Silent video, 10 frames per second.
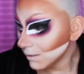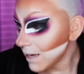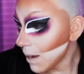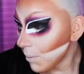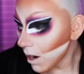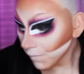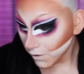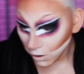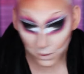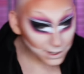snap
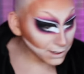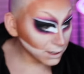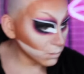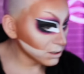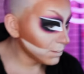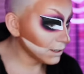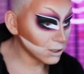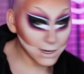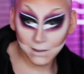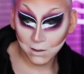off your wig. Where's the pink
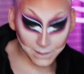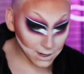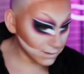shadow? Oh my